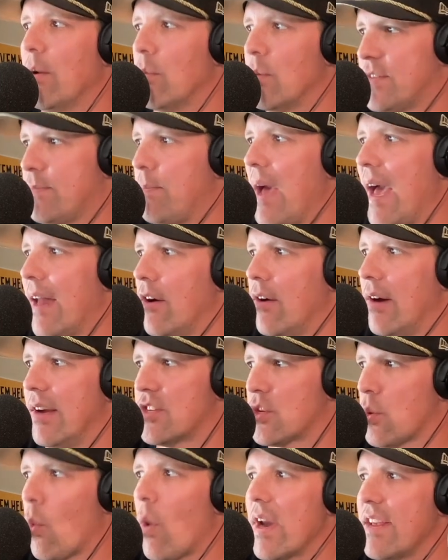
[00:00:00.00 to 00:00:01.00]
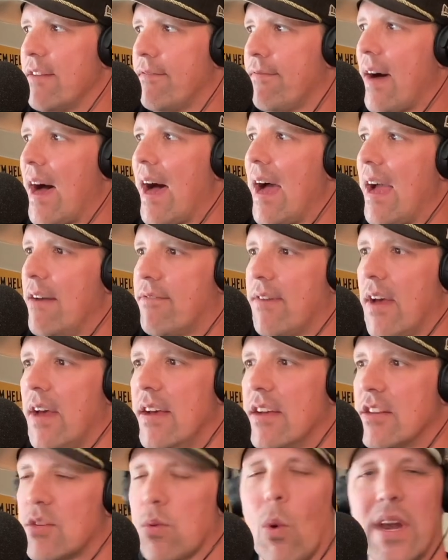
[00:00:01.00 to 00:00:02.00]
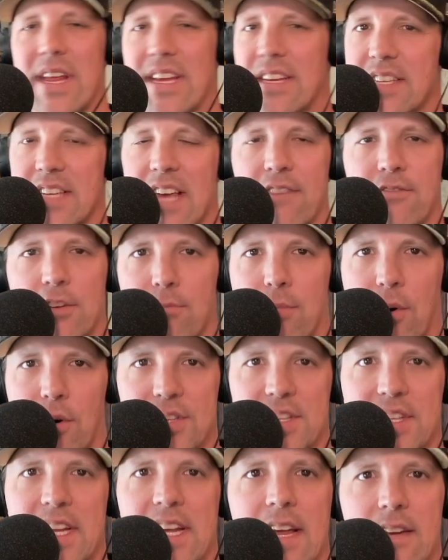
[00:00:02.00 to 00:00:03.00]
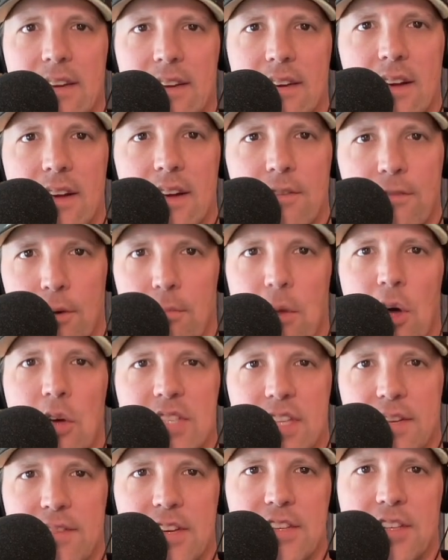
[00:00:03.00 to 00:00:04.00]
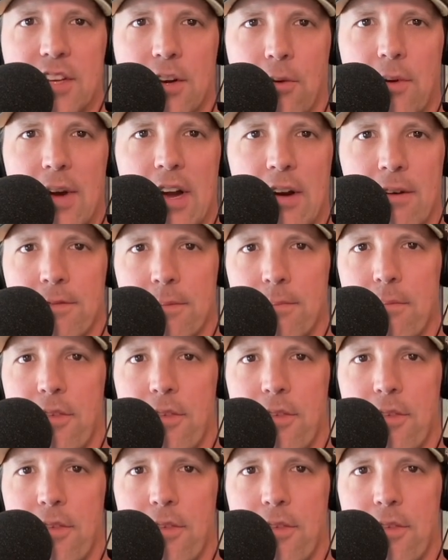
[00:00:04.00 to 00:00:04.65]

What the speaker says: was better at 25-27% for most of his career from